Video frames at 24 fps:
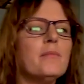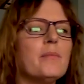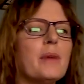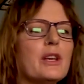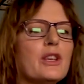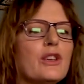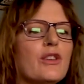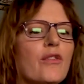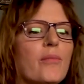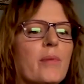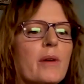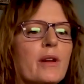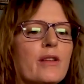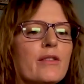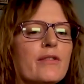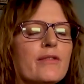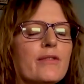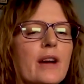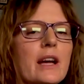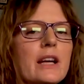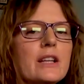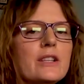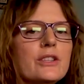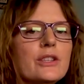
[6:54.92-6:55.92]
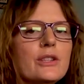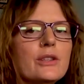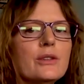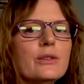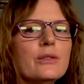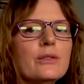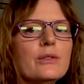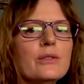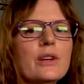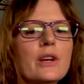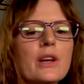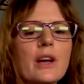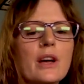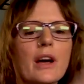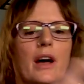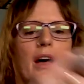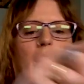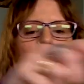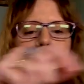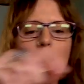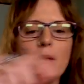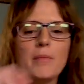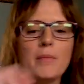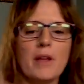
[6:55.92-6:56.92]
but you've been afraid to,
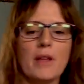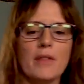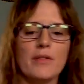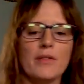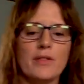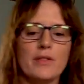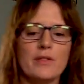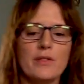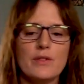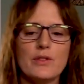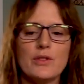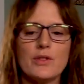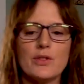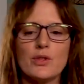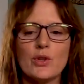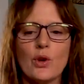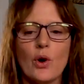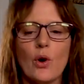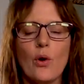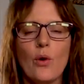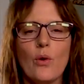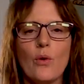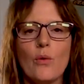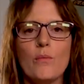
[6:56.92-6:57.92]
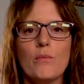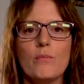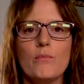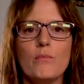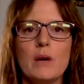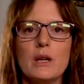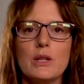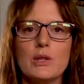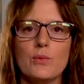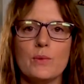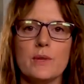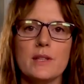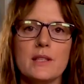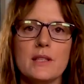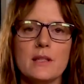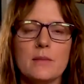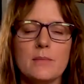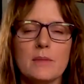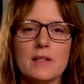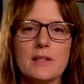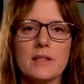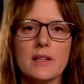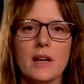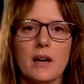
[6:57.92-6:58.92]
so much
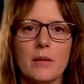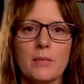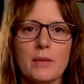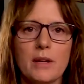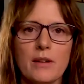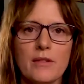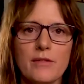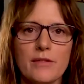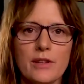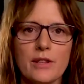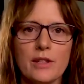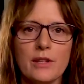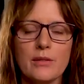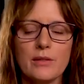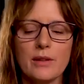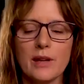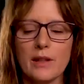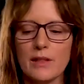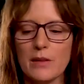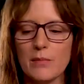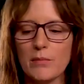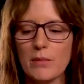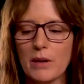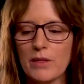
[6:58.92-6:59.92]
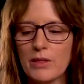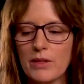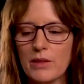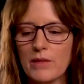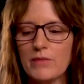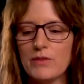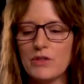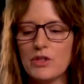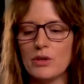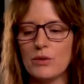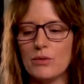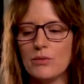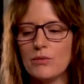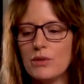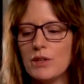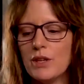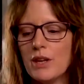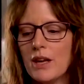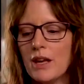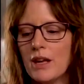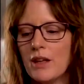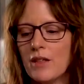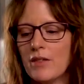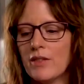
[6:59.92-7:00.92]
wisdom is coming for you in the month of June
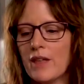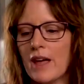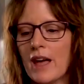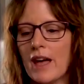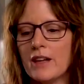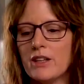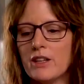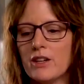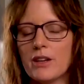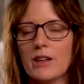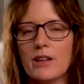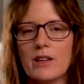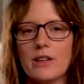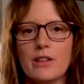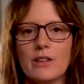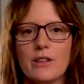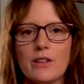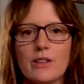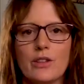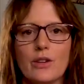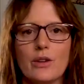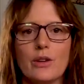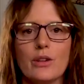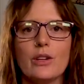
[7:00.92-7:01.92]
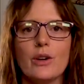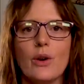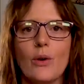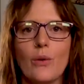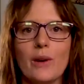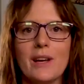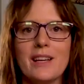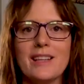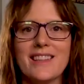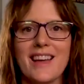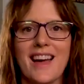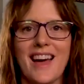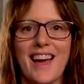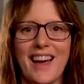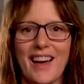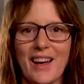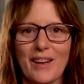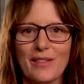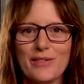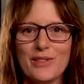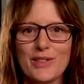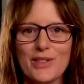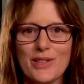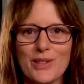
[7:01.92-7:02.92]
that you're going to
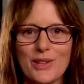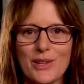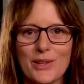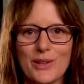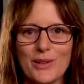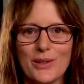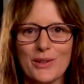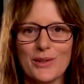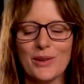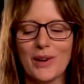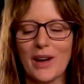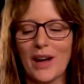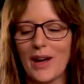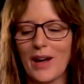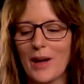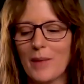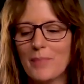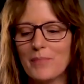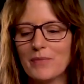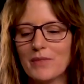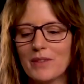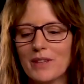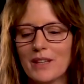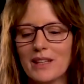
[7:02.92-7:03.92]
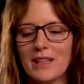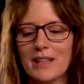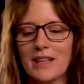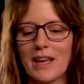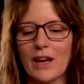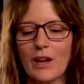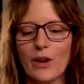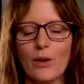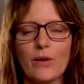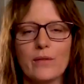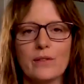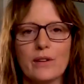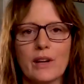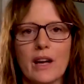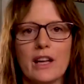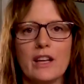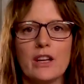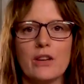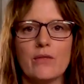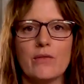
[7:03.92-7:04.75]
have to get over any